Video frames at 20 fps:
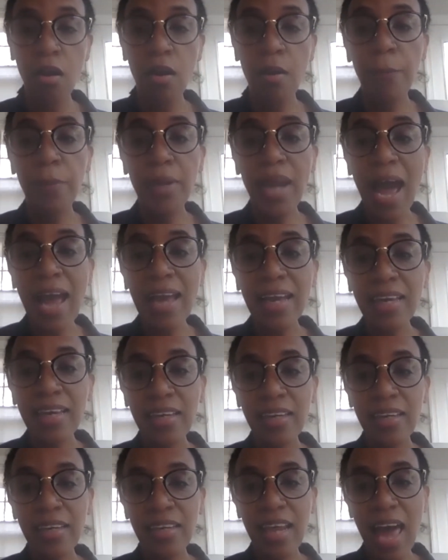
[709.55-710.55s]
But I
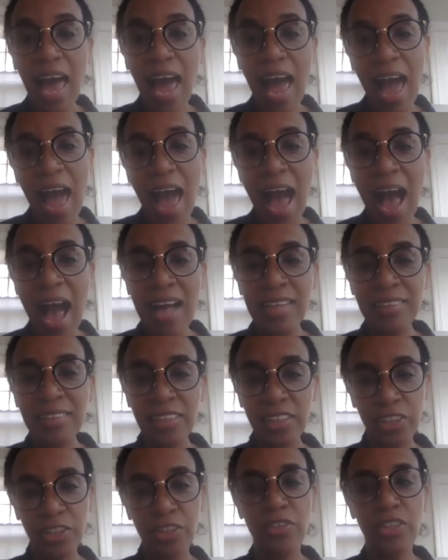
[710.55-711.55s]
can
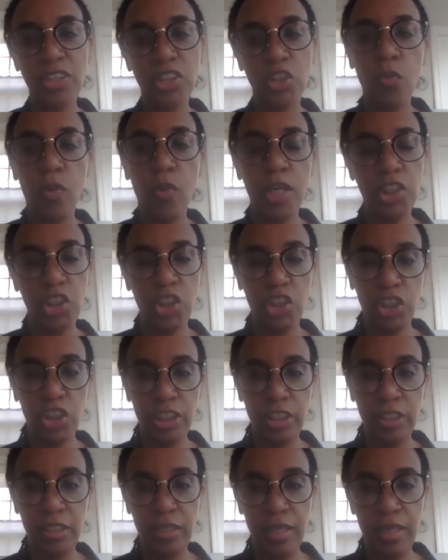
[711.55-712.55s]
answer this
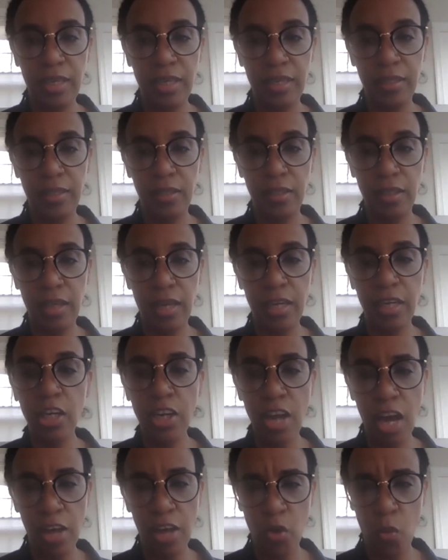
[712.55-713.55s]
question in
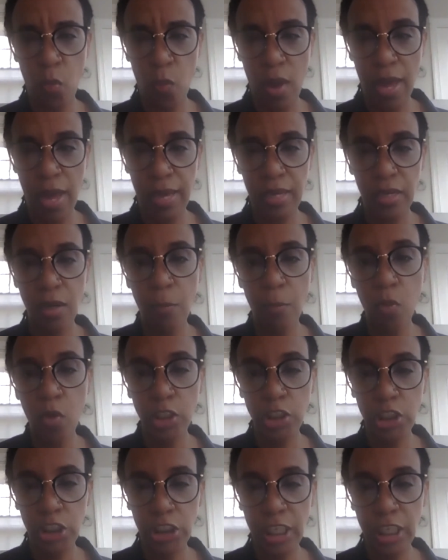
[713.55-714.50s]
another way, in a more